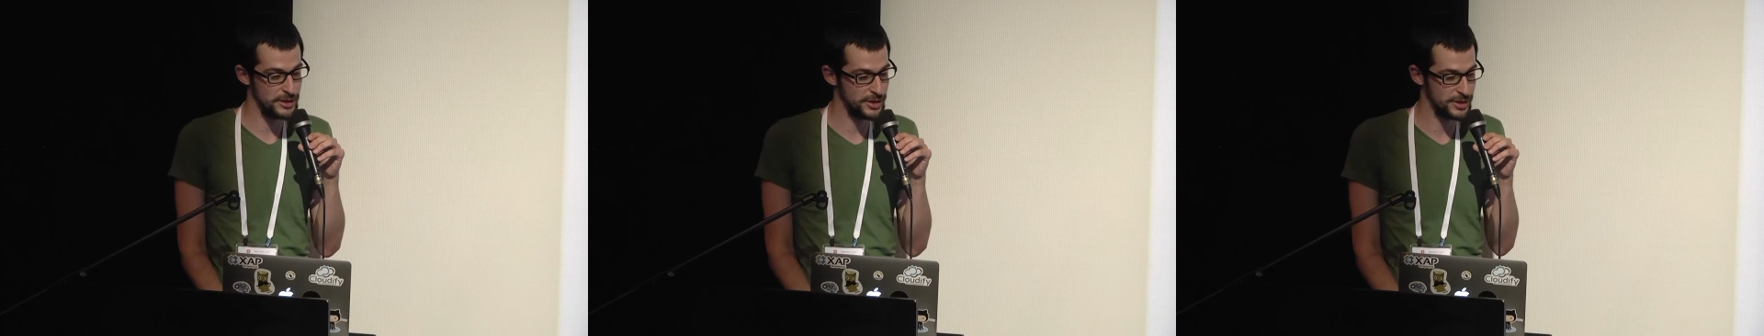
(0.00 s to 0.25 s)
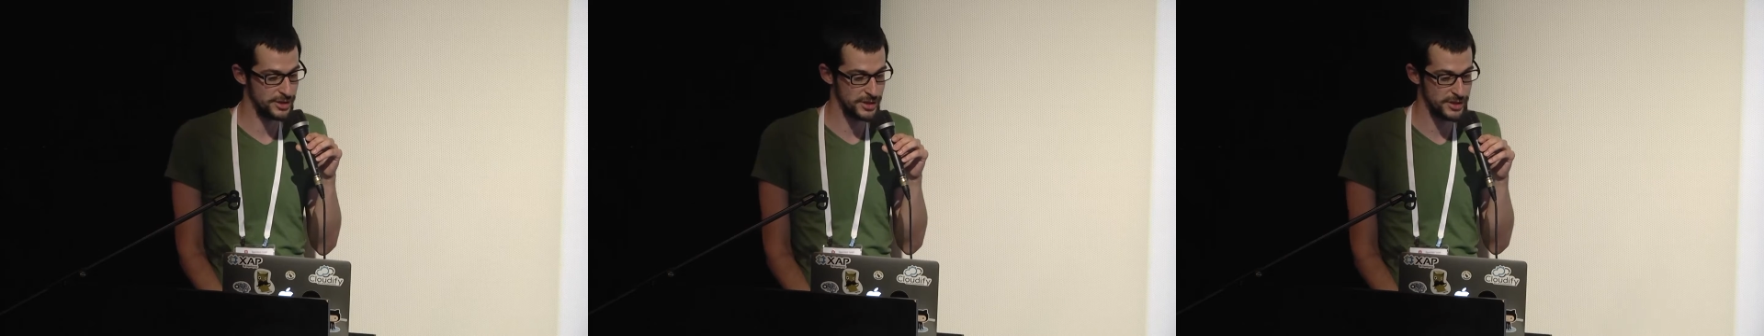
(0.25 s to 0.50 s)
you
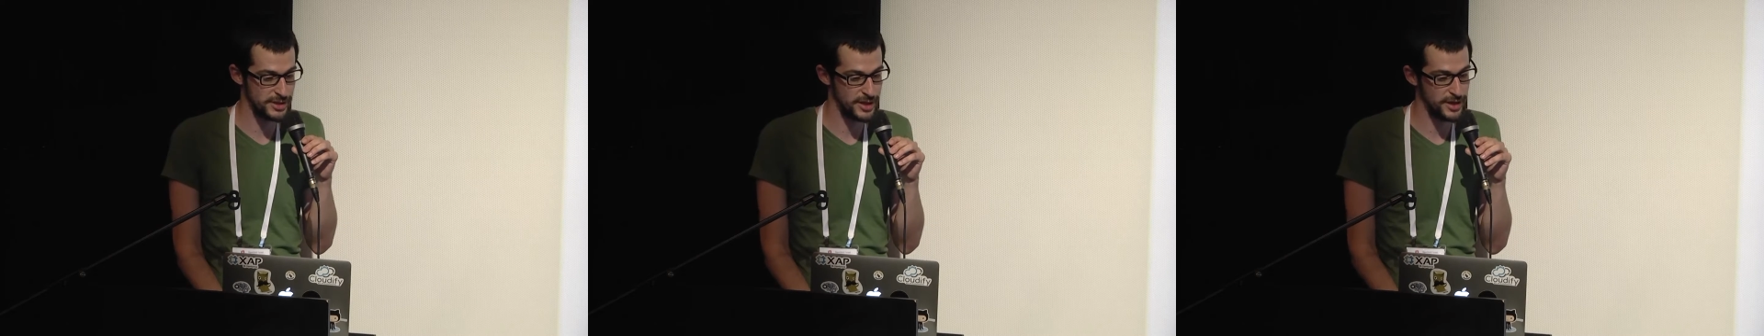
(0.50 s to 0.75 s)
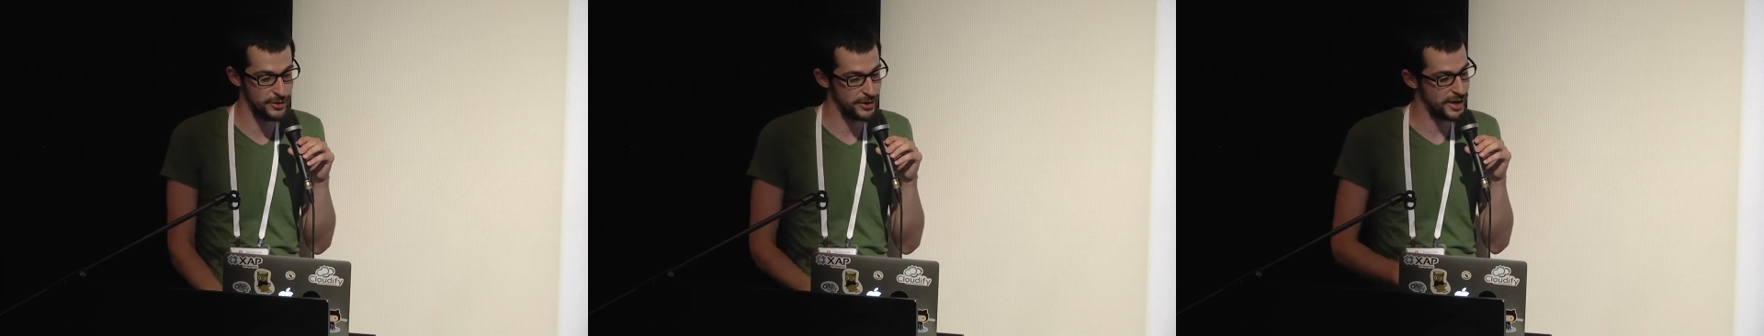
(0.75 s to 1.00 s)
can just
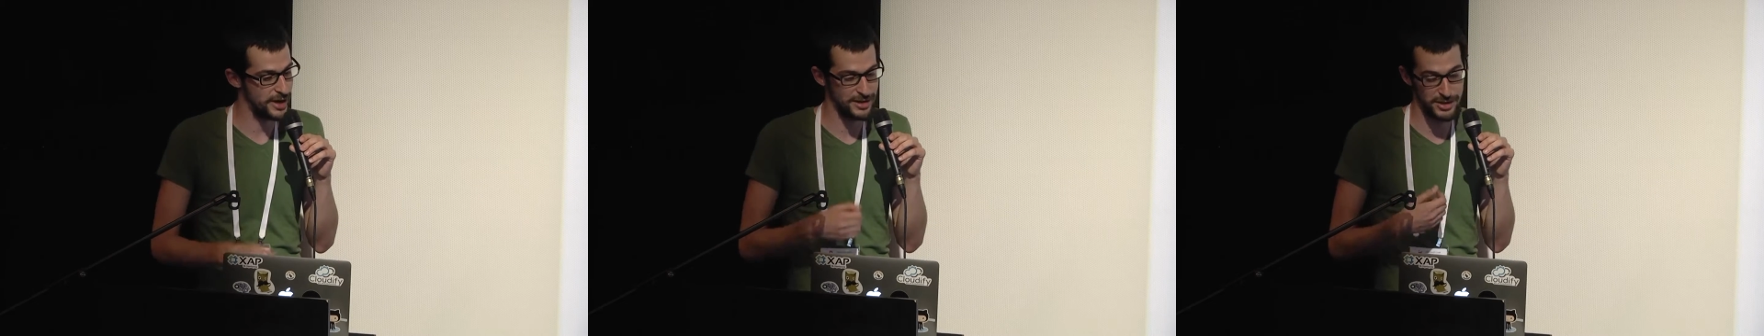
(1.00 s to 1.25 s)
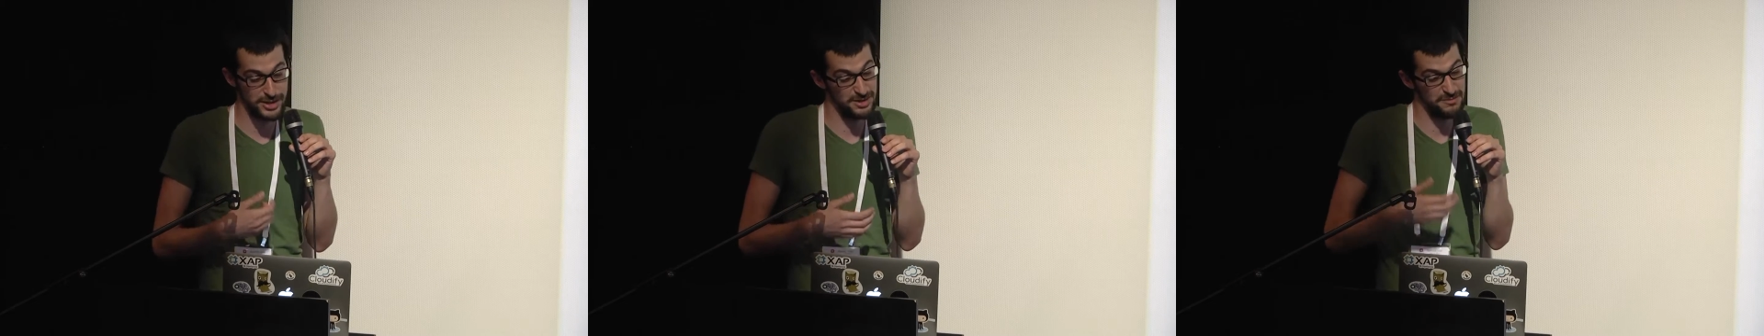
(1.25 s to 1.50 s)
say, okay,
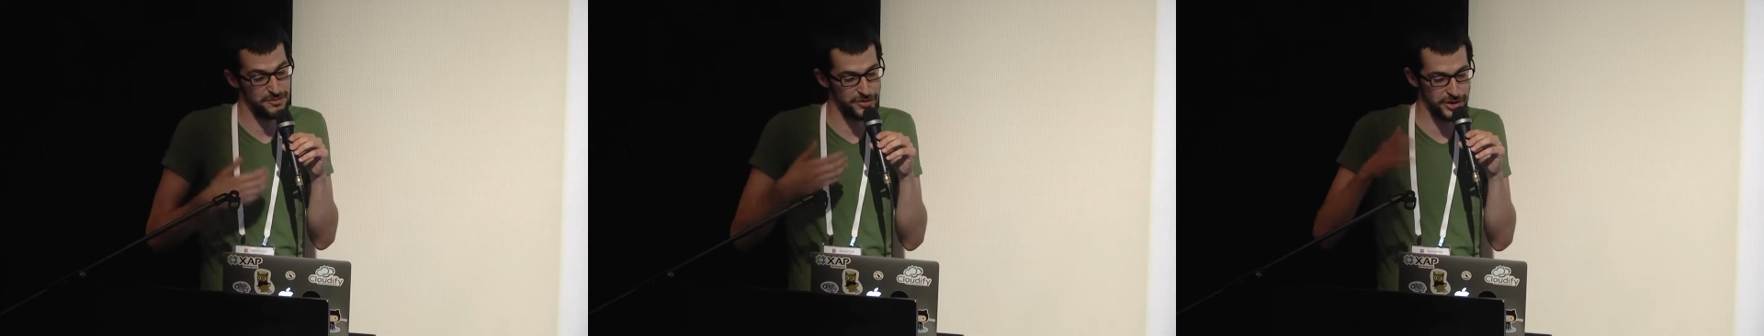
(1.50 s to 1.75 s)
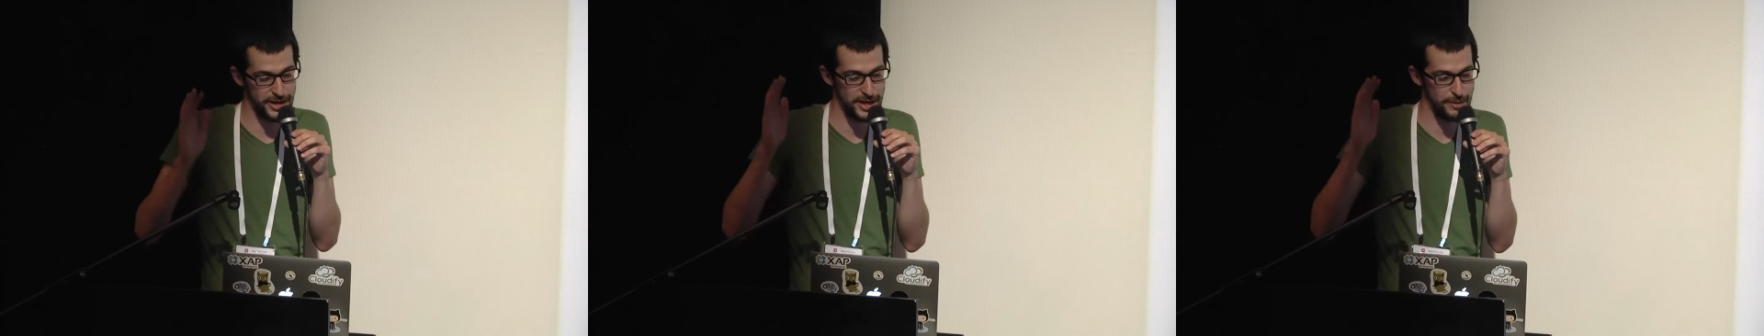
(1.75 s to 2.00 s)
I just
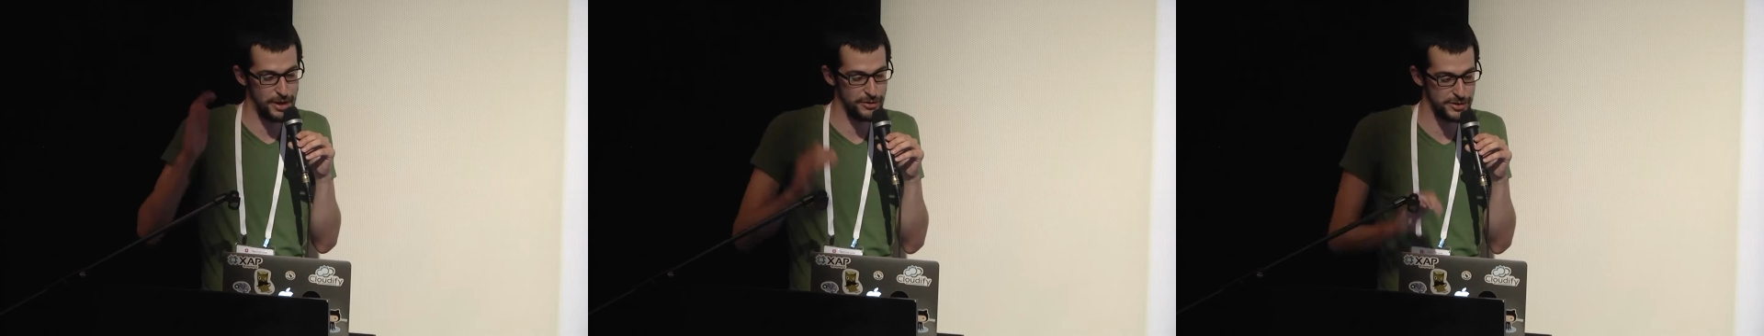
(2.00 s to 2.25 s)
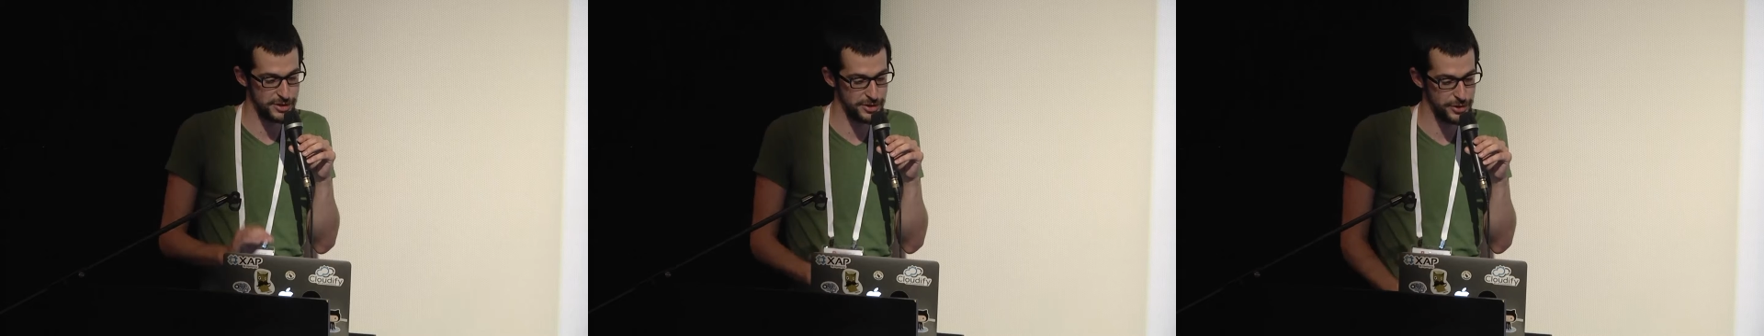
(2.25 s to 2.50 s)
forget about
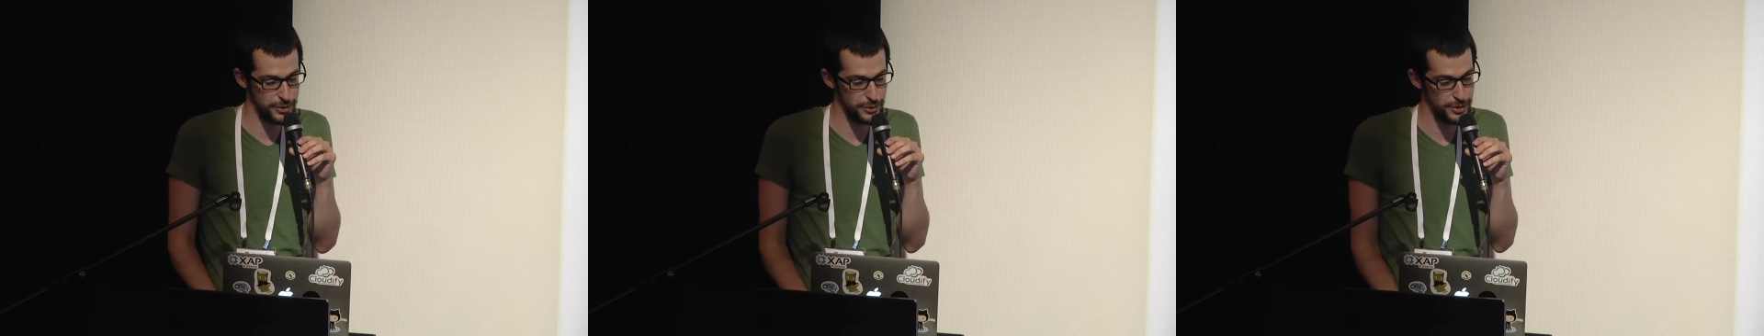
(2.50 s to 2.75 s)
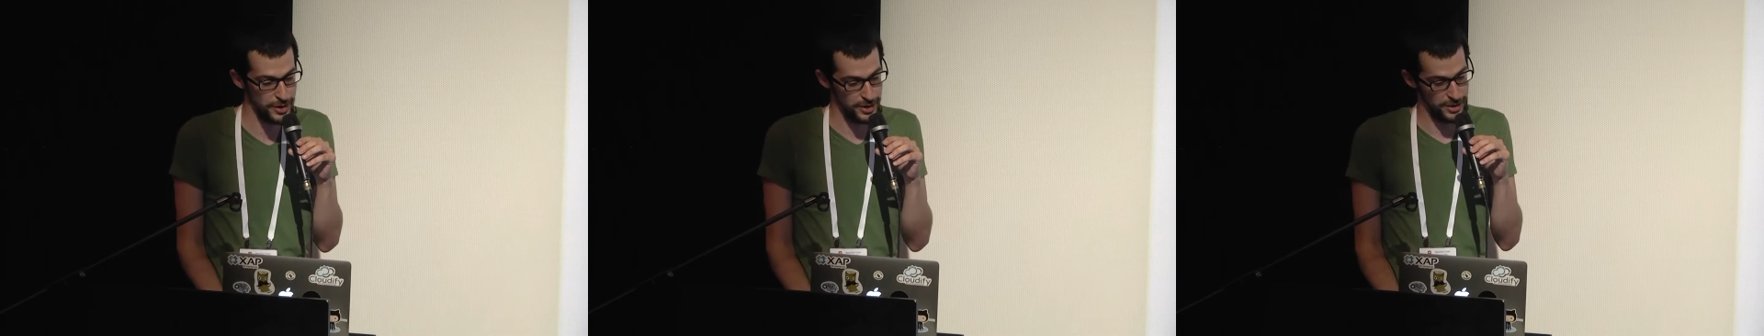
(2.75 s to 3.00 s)
this
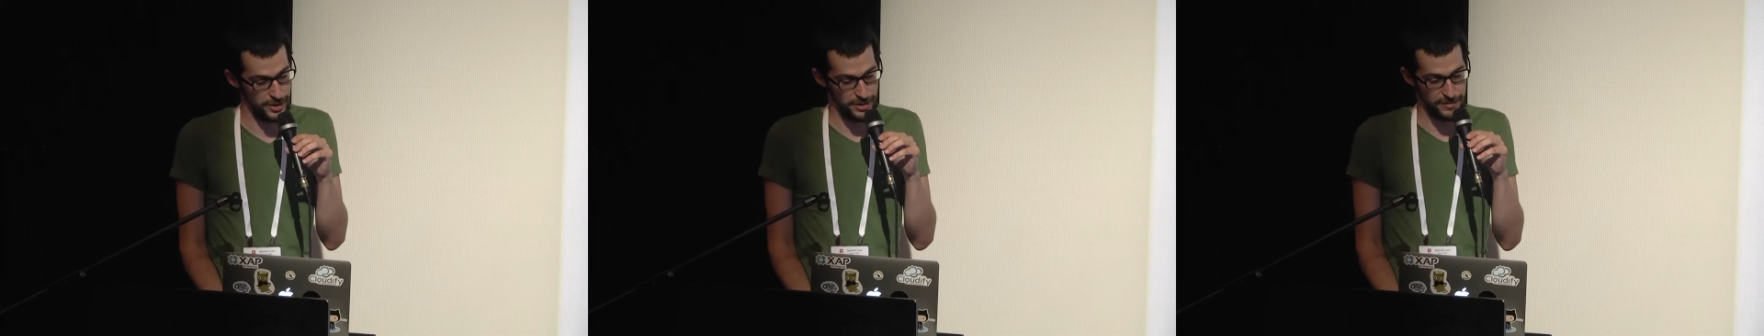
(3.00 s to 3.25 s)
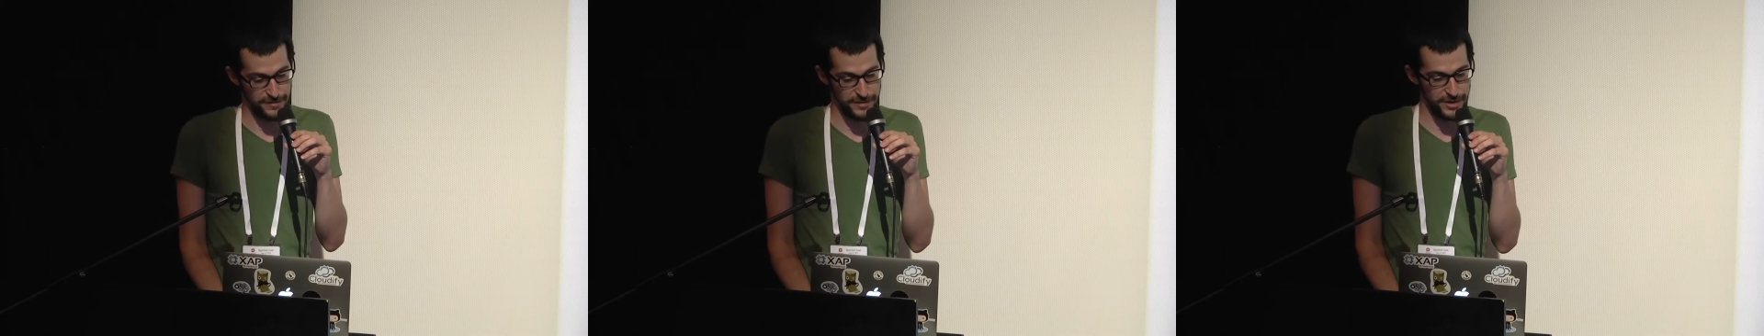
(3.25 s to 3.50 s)
new
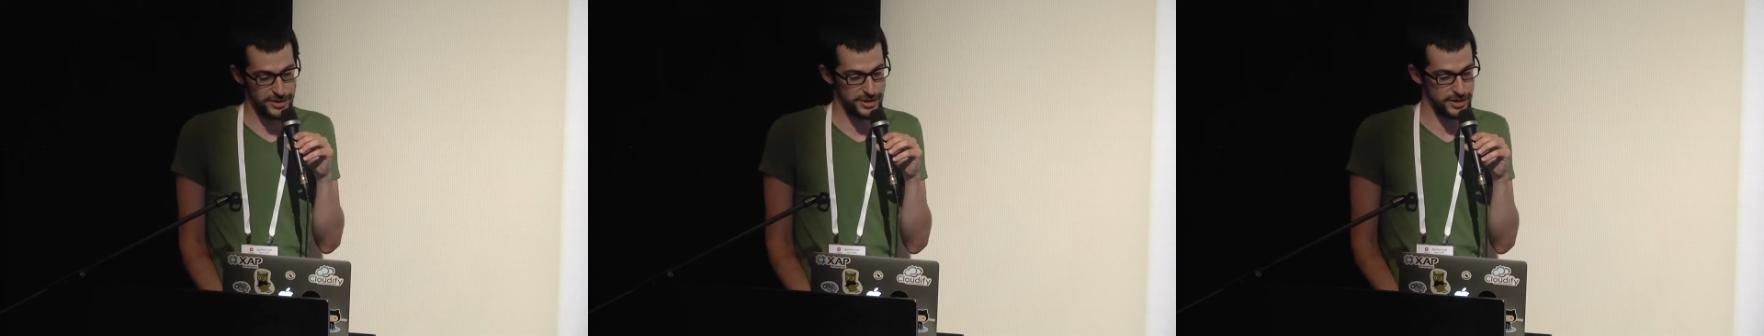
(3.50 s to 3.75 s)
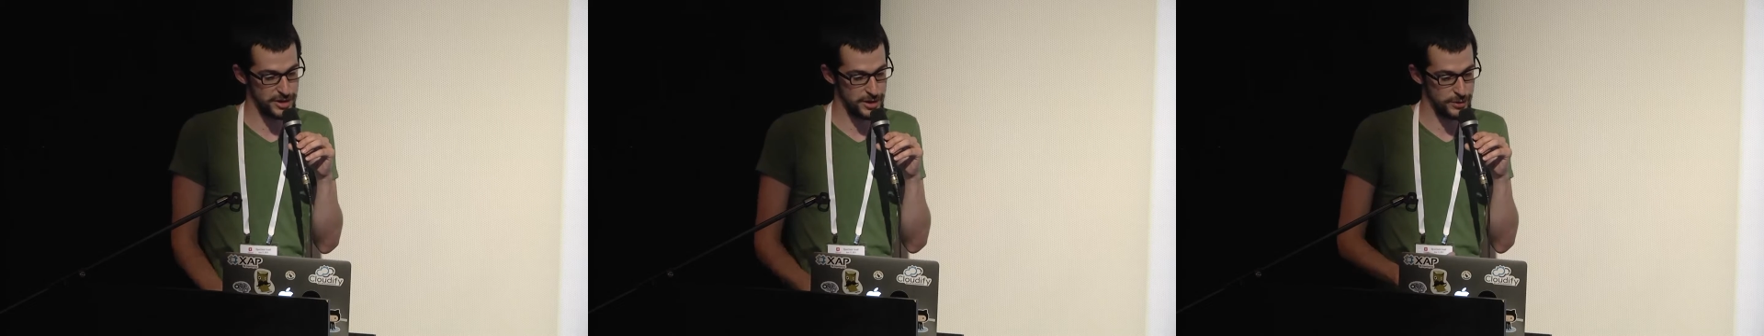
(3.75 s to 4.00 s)
version.